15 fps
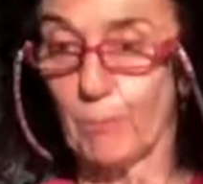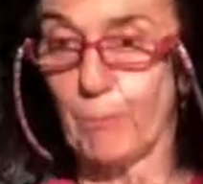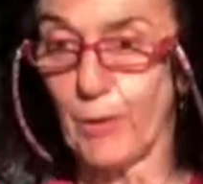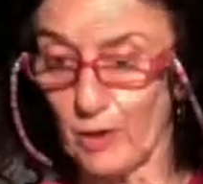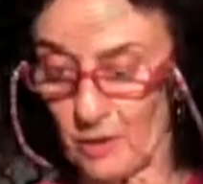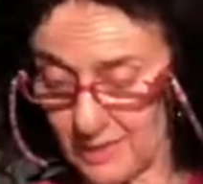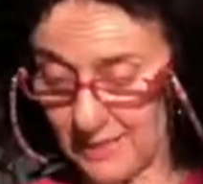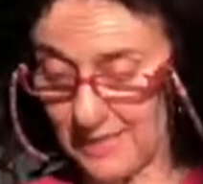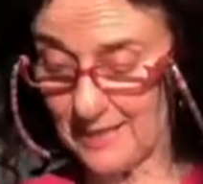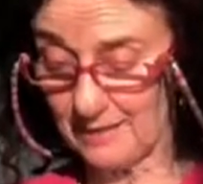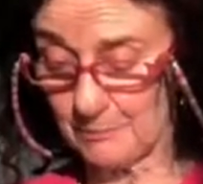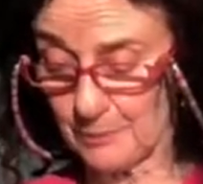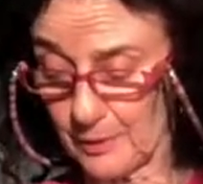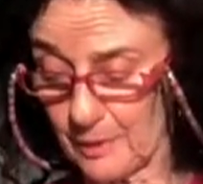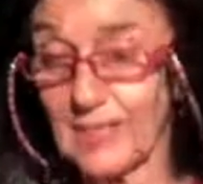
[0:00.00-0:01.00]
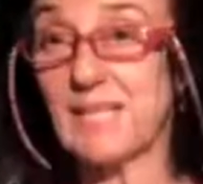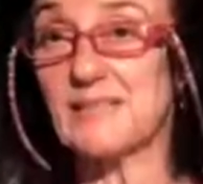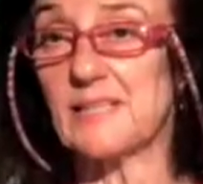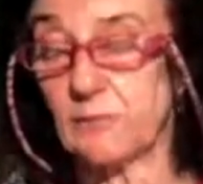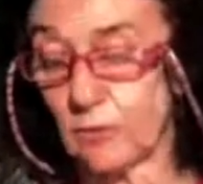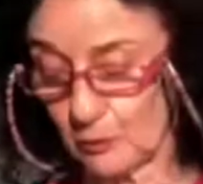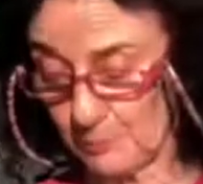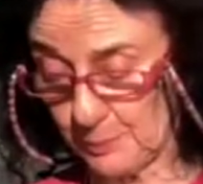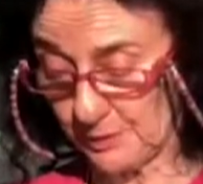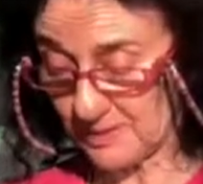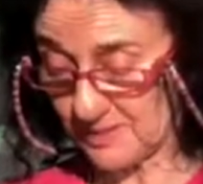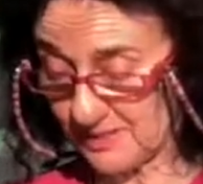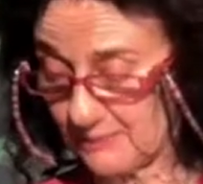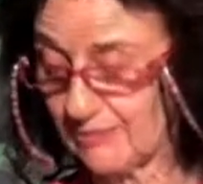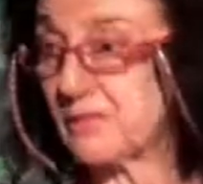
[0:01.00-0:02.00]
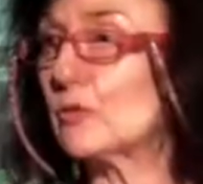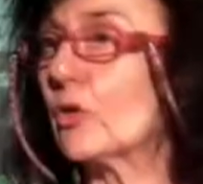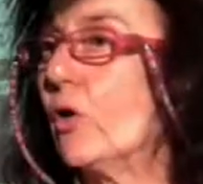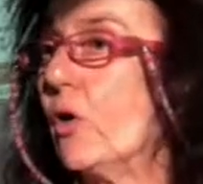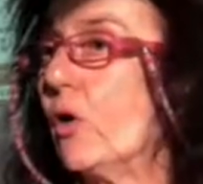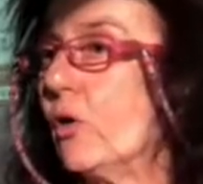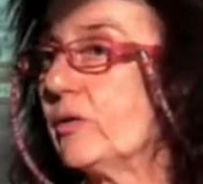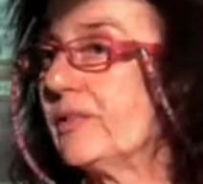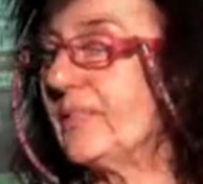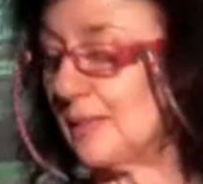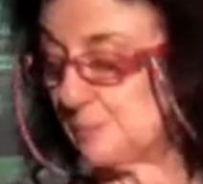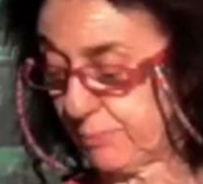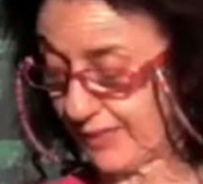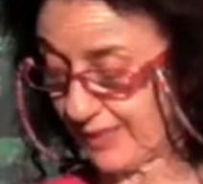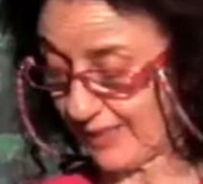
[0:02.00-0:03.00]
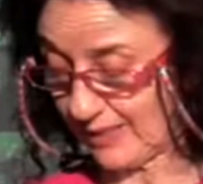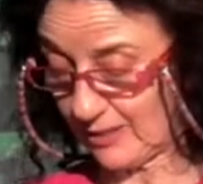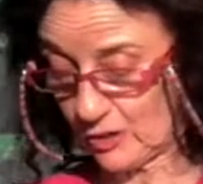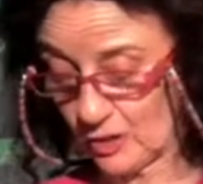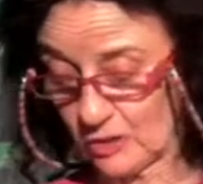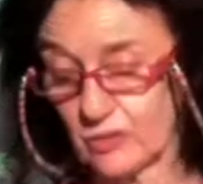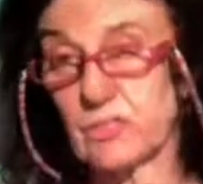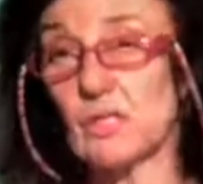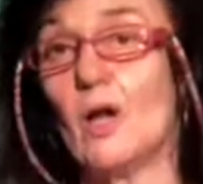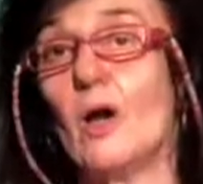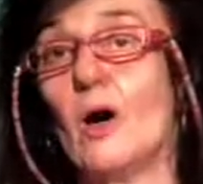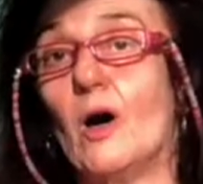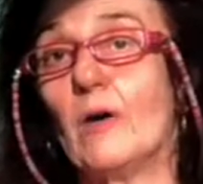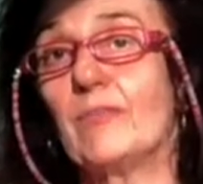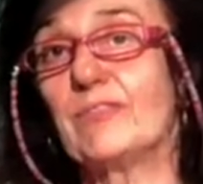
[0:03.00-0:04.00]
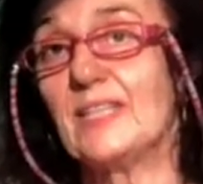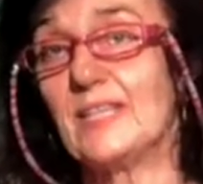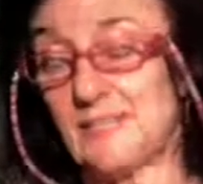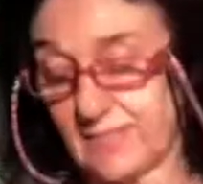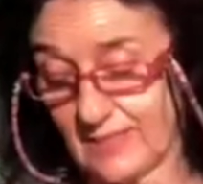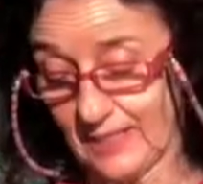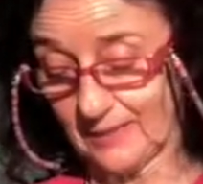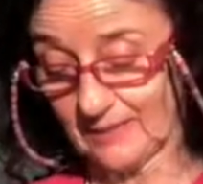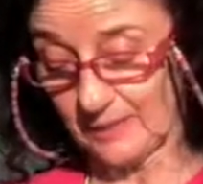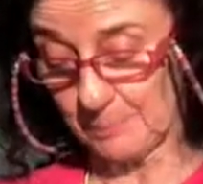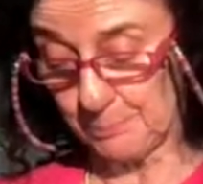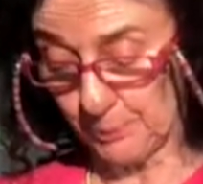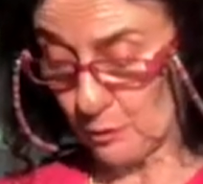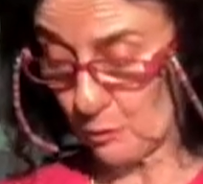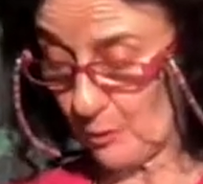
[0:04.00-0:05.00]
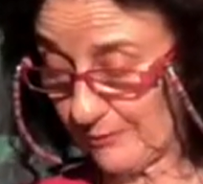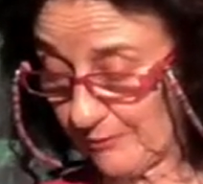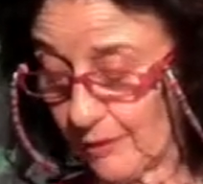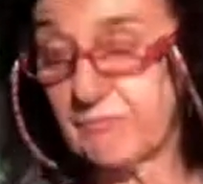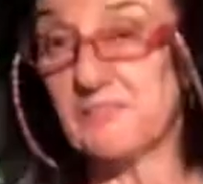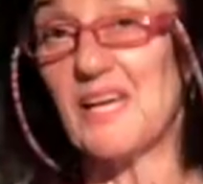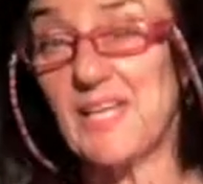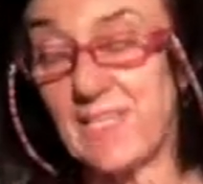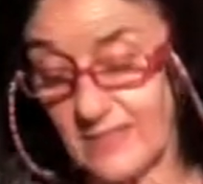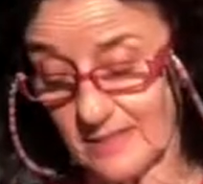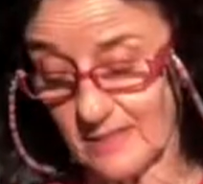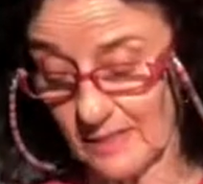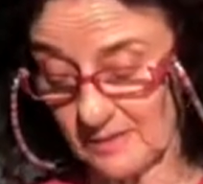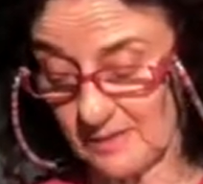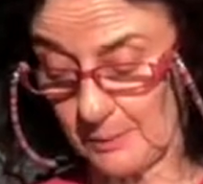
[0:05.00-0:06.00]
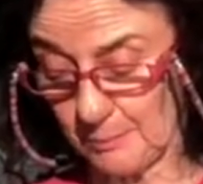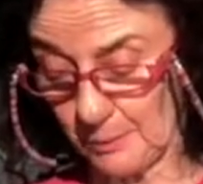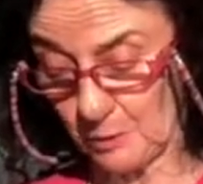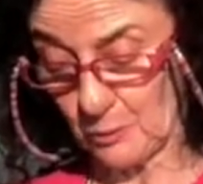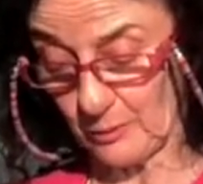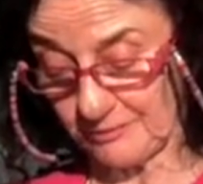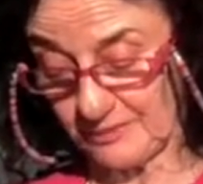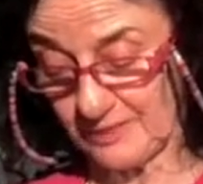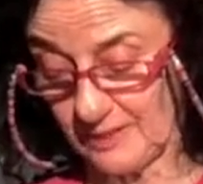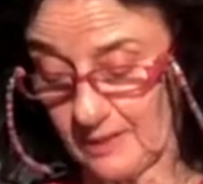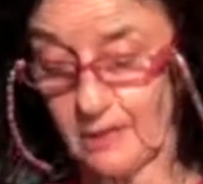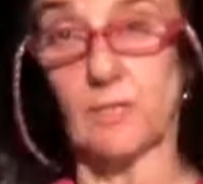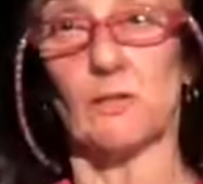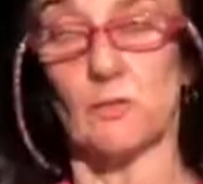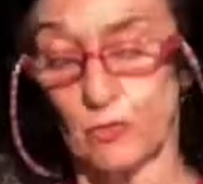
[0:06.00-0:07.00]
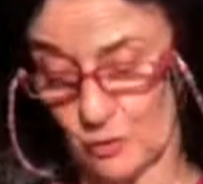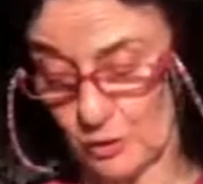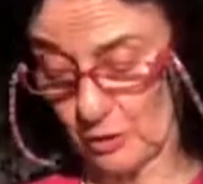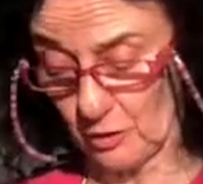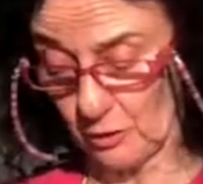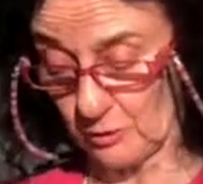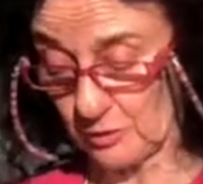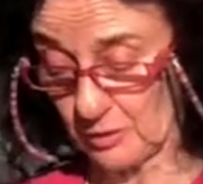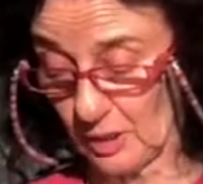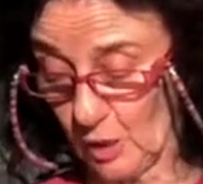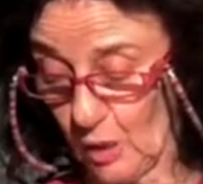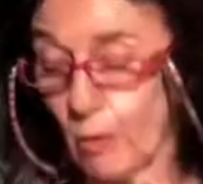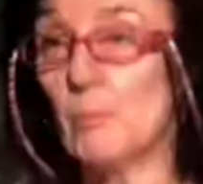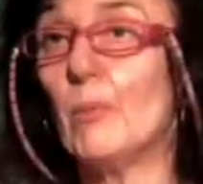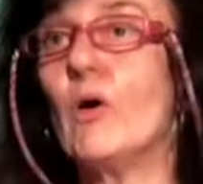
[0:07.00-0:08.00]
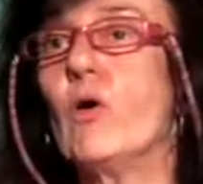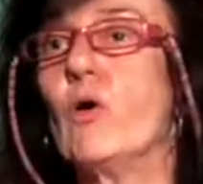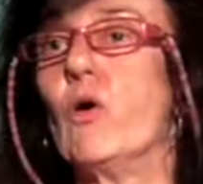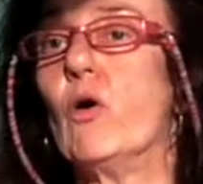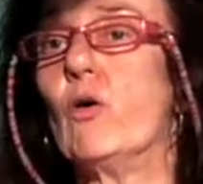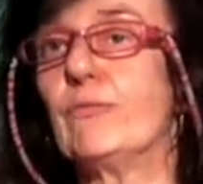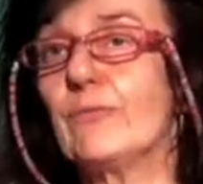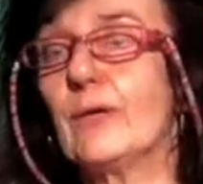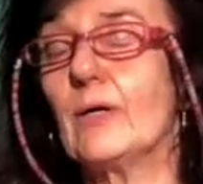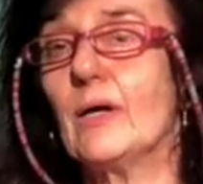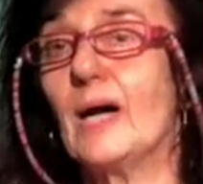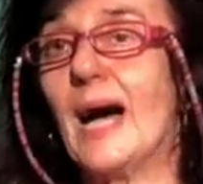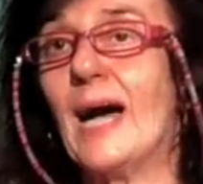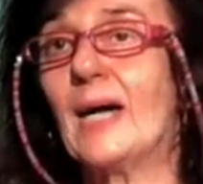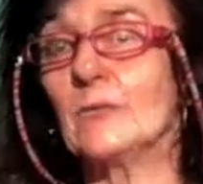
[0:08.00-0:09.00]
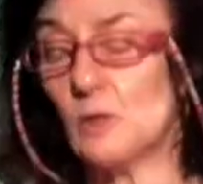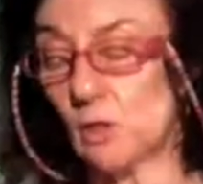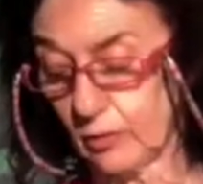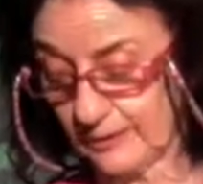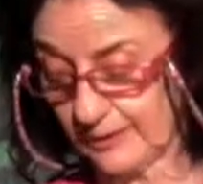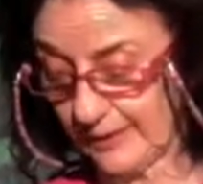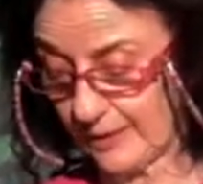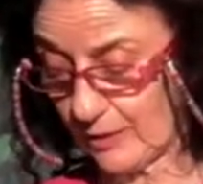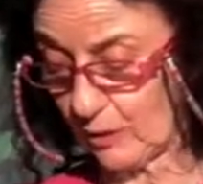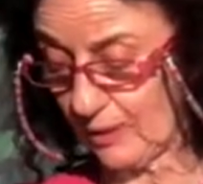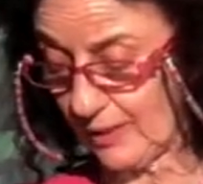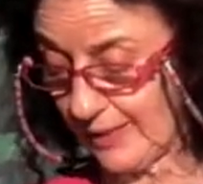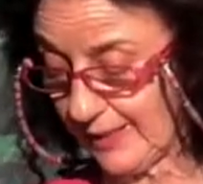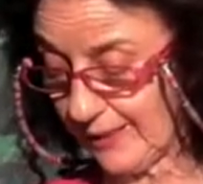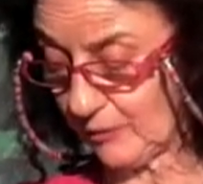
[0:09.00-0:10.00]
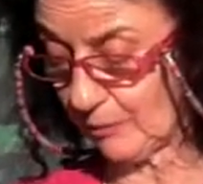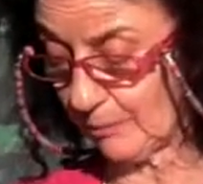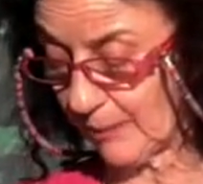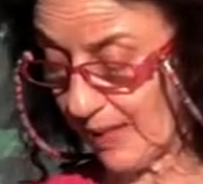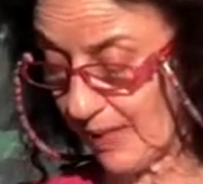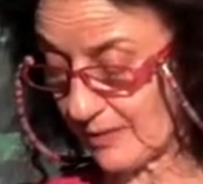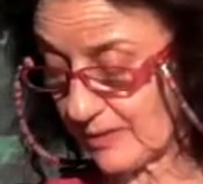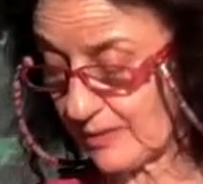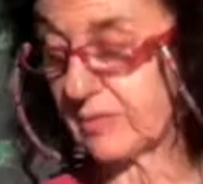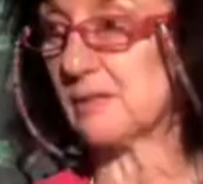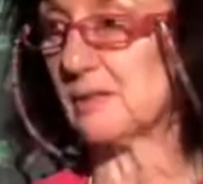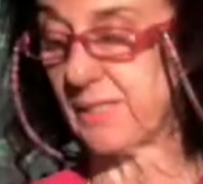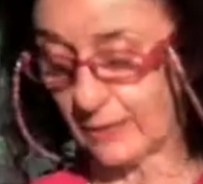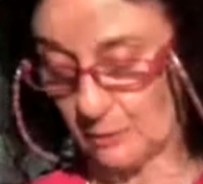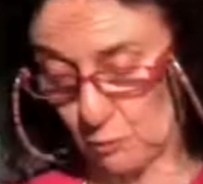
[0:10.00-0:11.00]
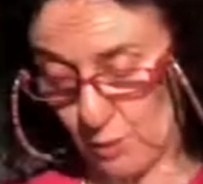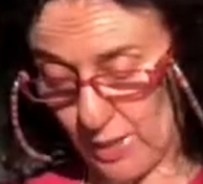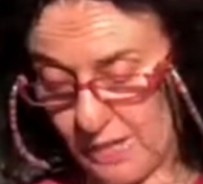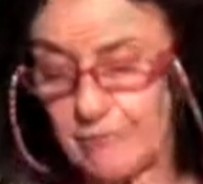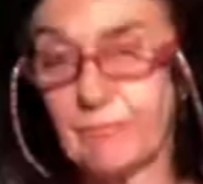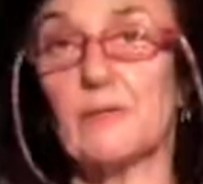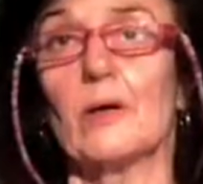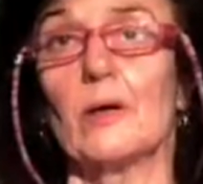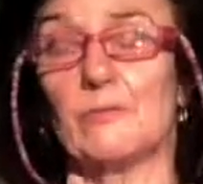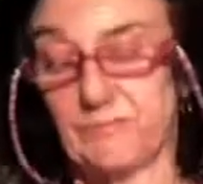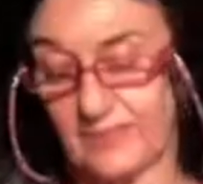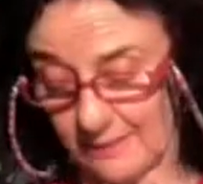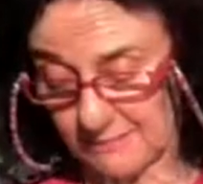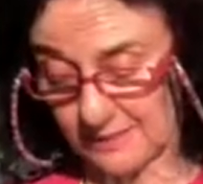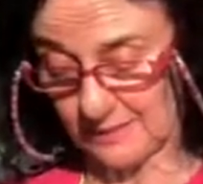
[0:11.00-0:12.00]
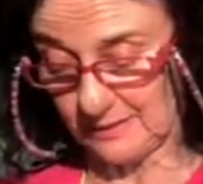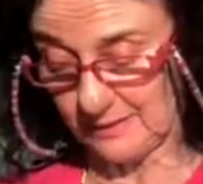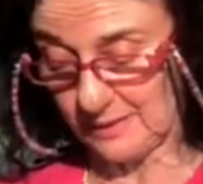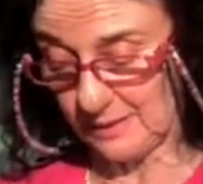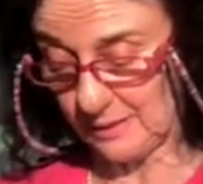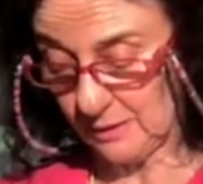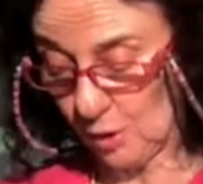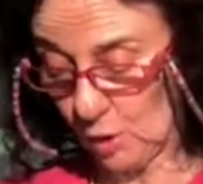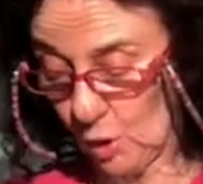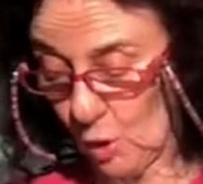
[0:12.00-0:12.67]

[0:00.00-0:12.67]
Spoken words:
Porquin did not perceive at all the implications of his typographic choice. Moreover, Arnold Nicolet, the master engraver of Tavernier,